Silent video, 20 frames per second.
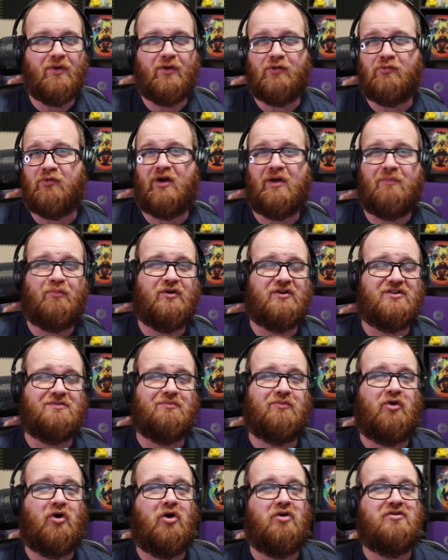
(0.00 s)
We're going to put some
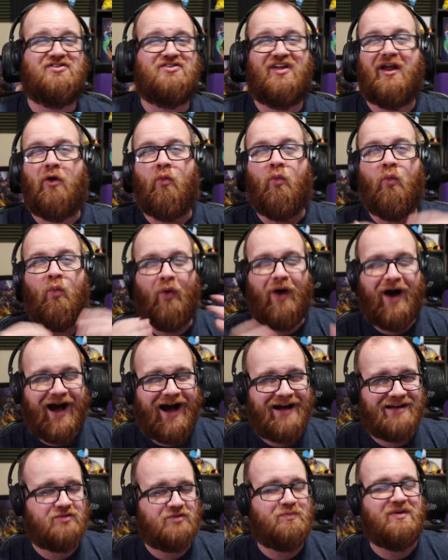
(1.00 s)
cards like
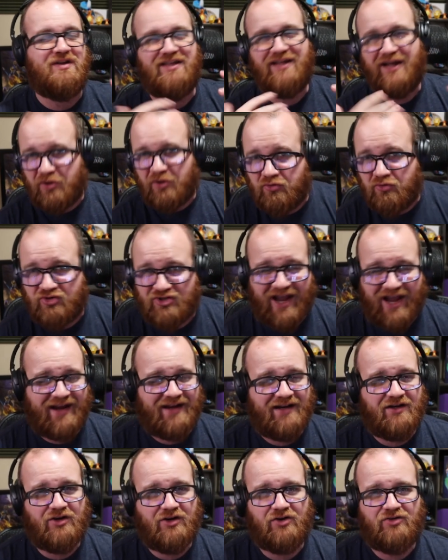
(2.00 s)
Wasp and Yellow Jacket
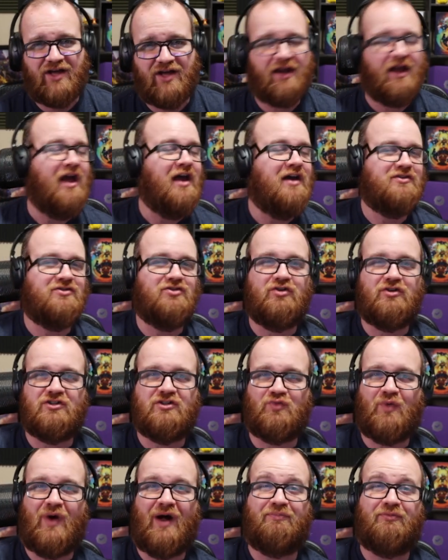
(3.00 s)
in your deck so you can
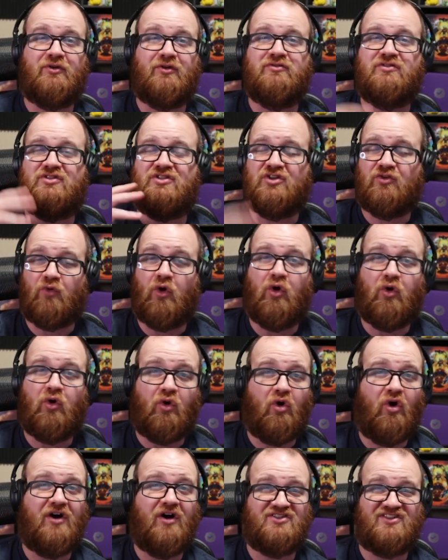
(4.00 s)
swap their 0
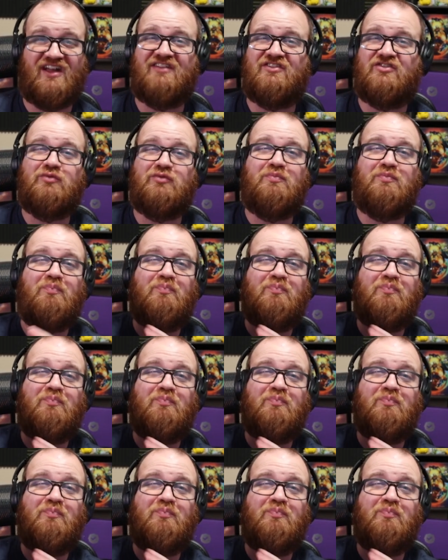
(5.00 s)
costs onto